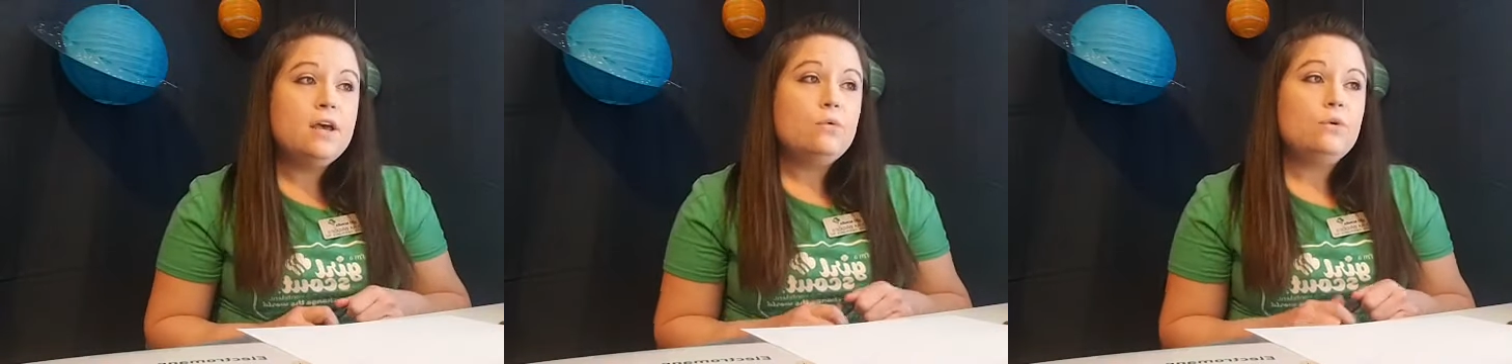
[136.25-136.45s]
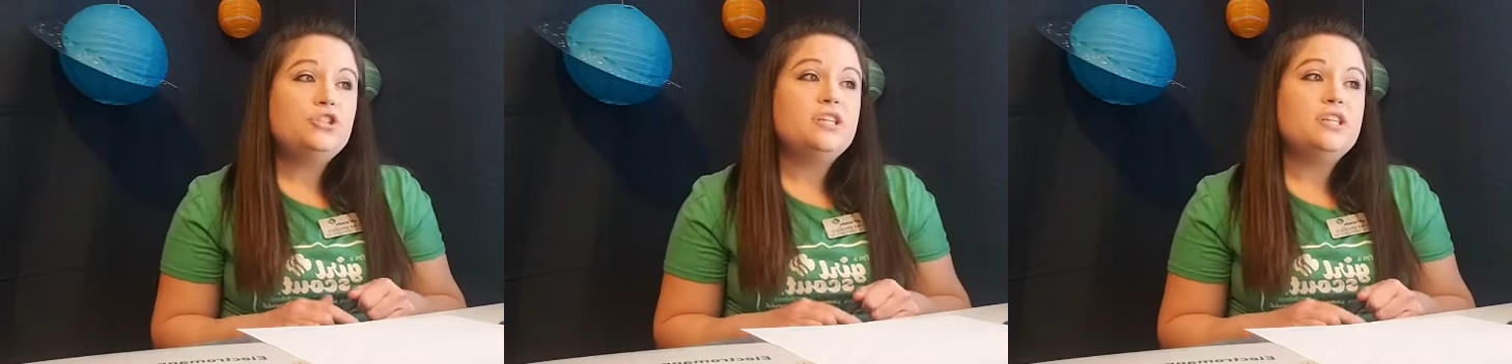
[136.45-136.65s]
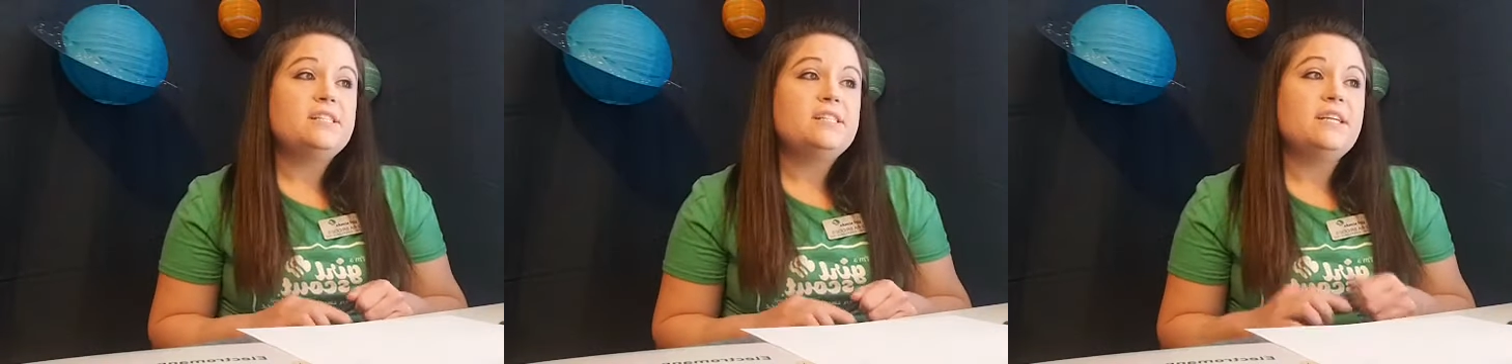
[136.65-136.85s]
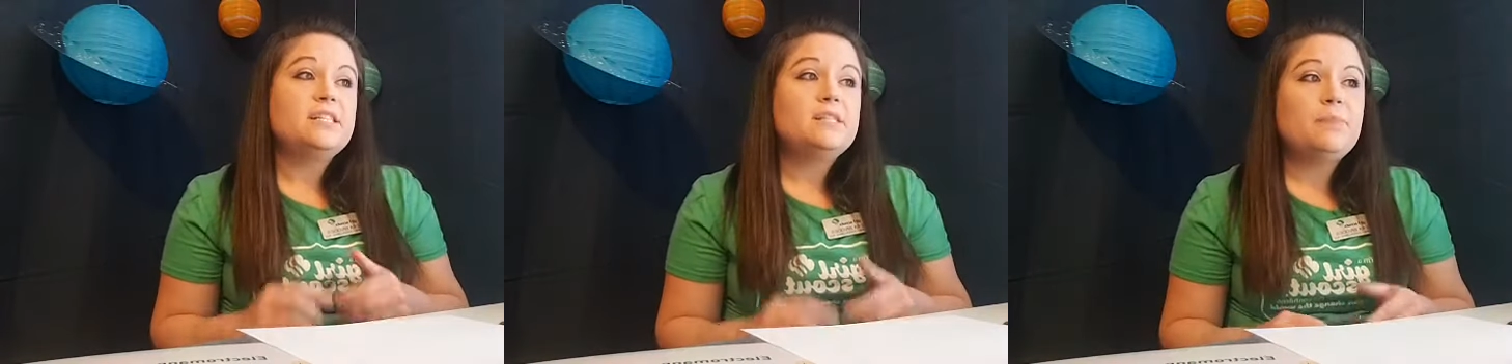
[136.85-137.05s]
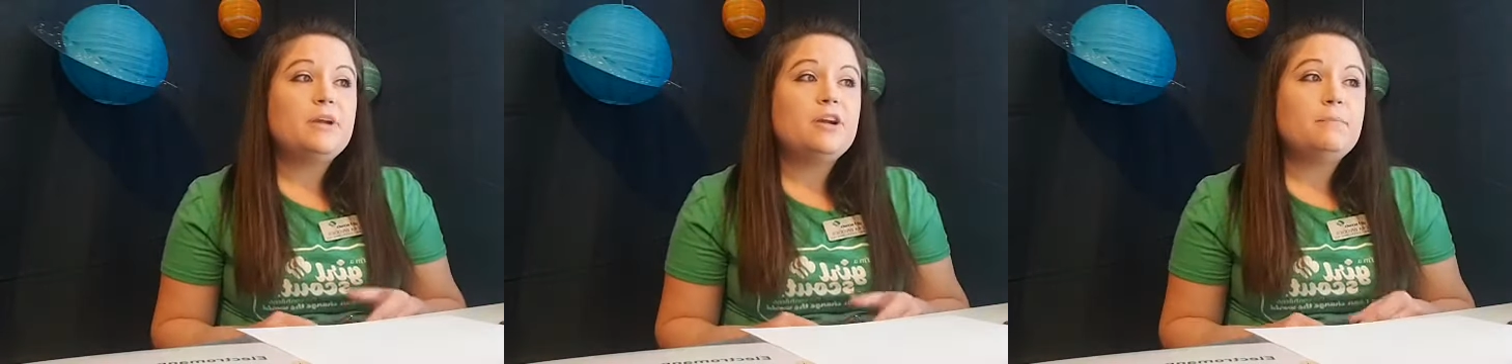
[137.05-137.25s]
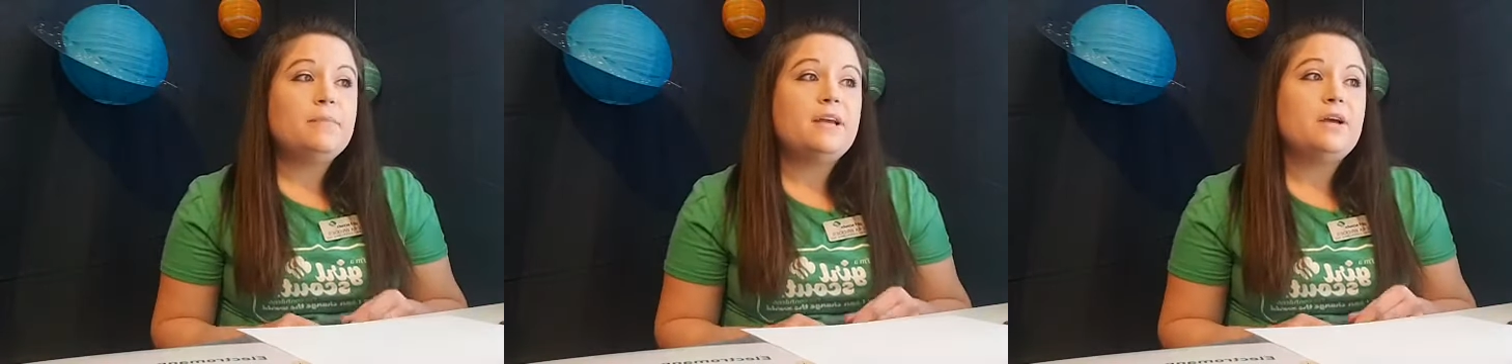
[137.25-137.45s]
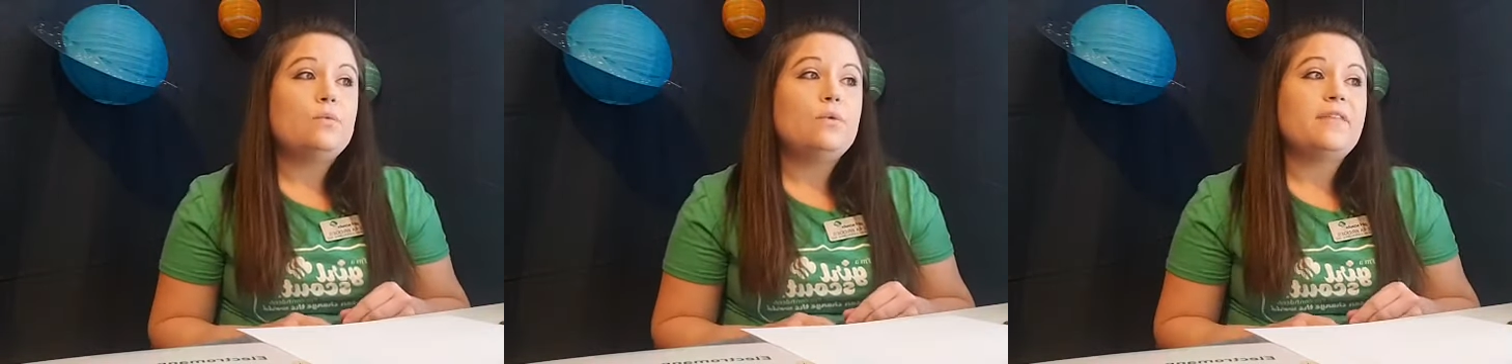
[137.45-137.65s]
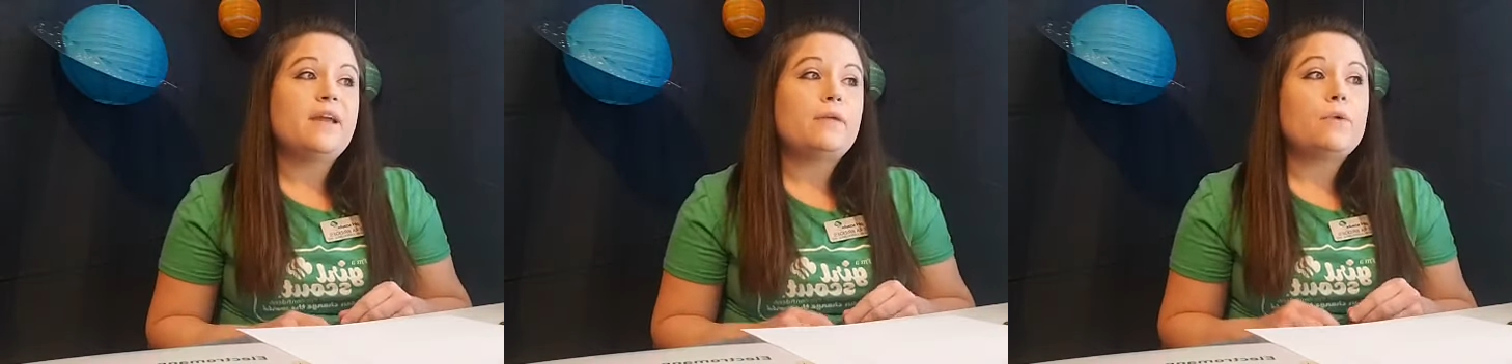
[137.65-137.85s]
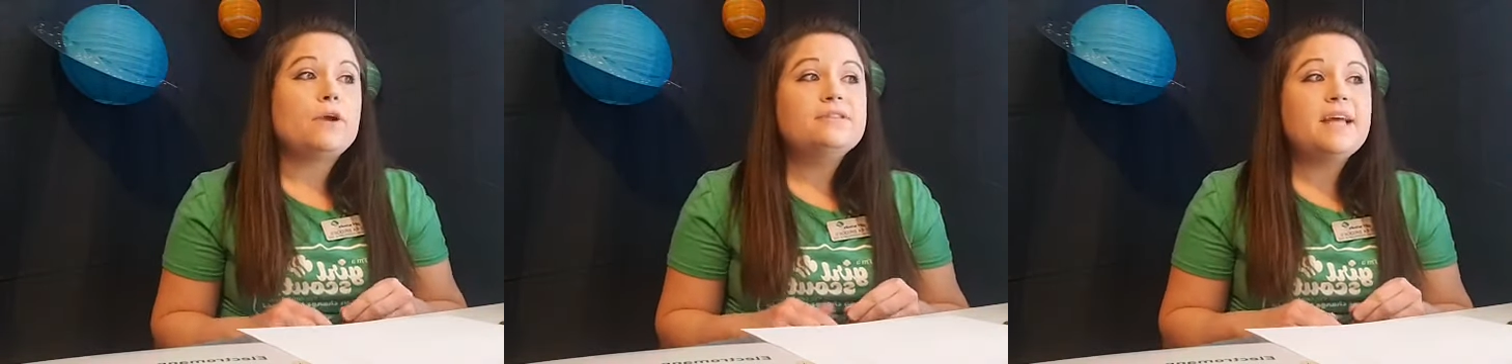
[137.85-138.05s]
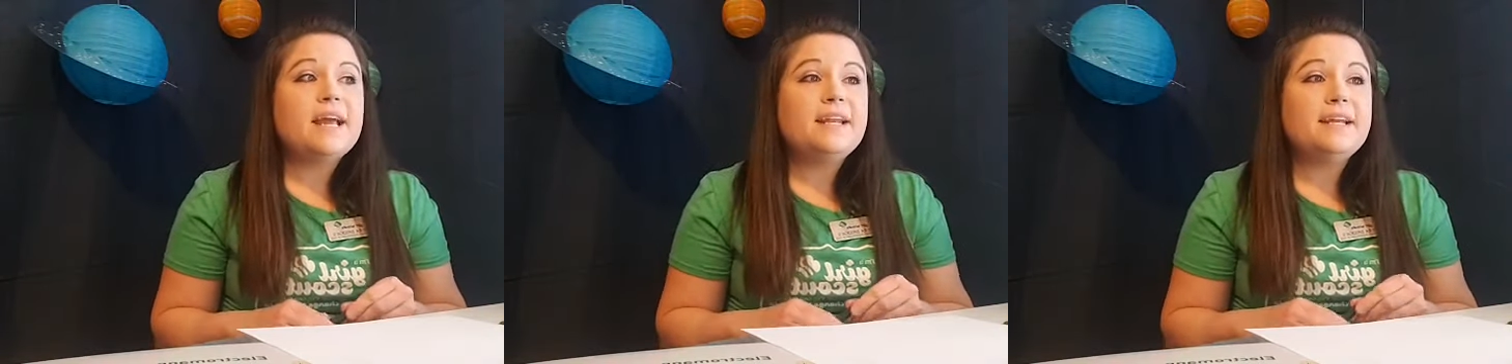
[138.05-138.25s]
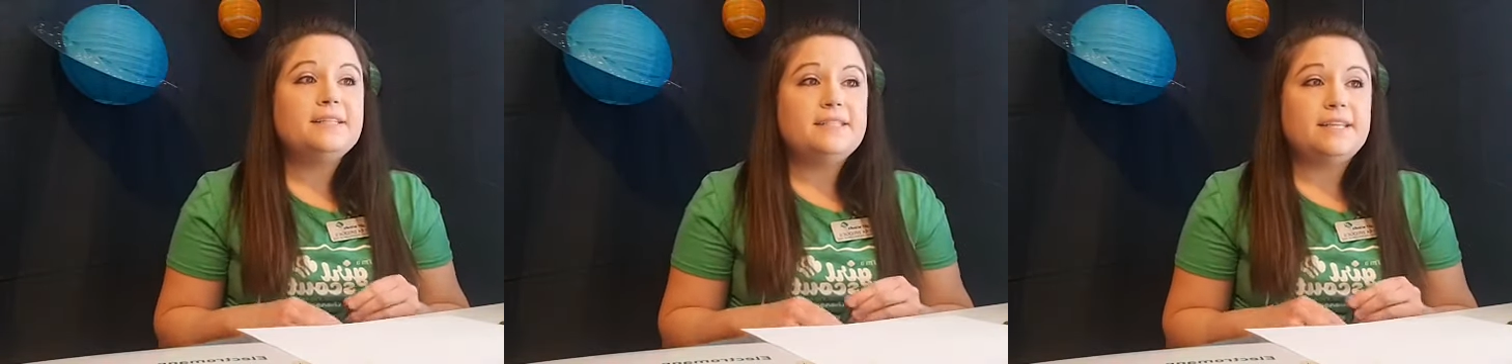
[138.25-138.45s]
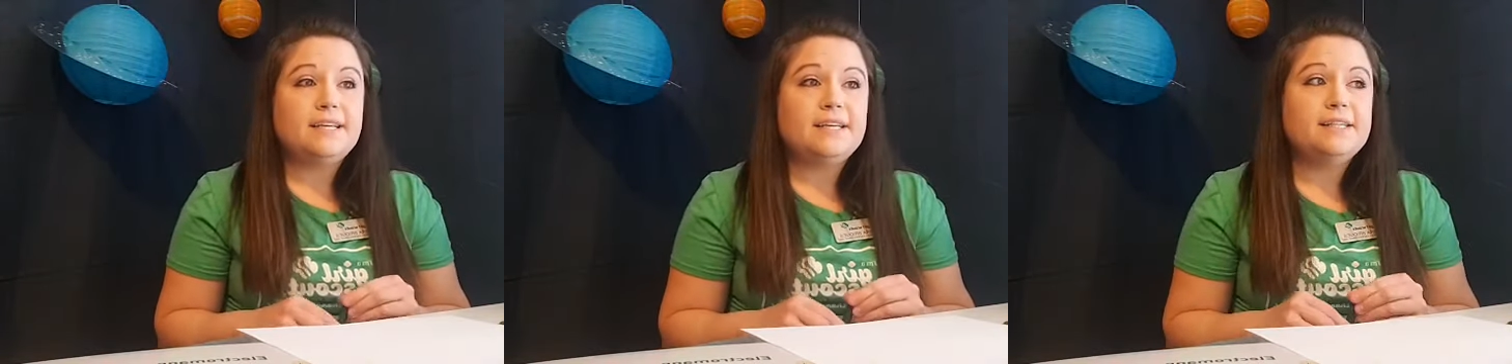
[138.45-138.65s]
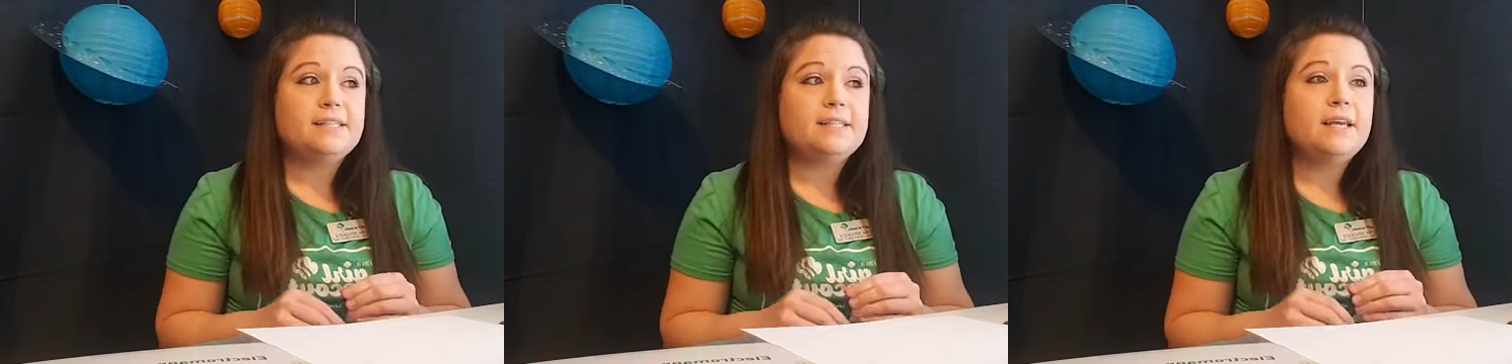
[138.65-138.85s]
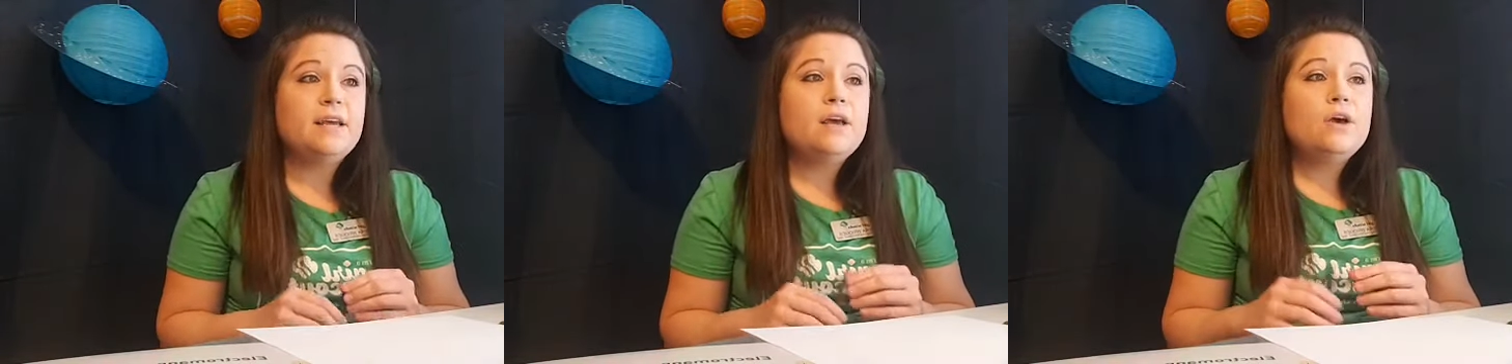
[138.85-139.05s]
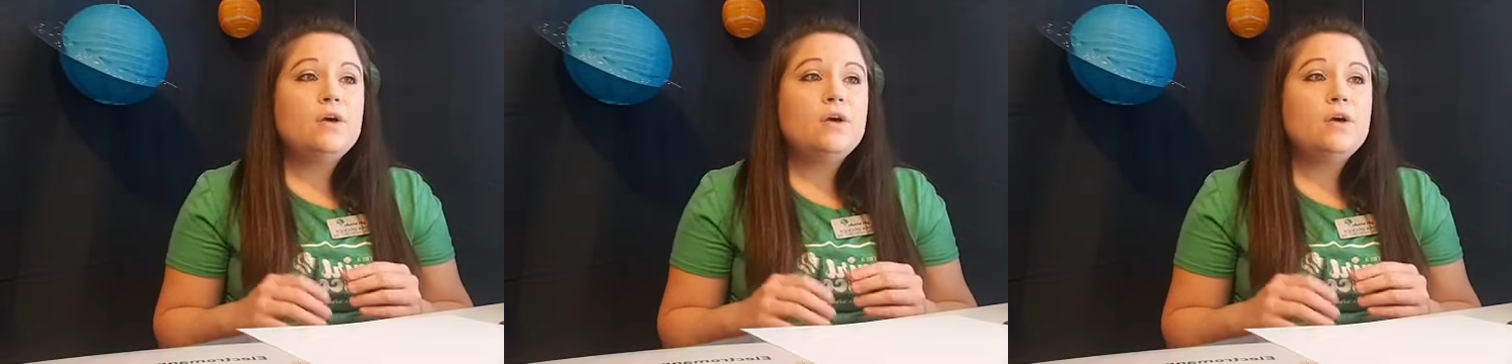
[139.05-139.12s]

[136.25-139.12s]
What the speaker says: which is an experiment with a rotating disk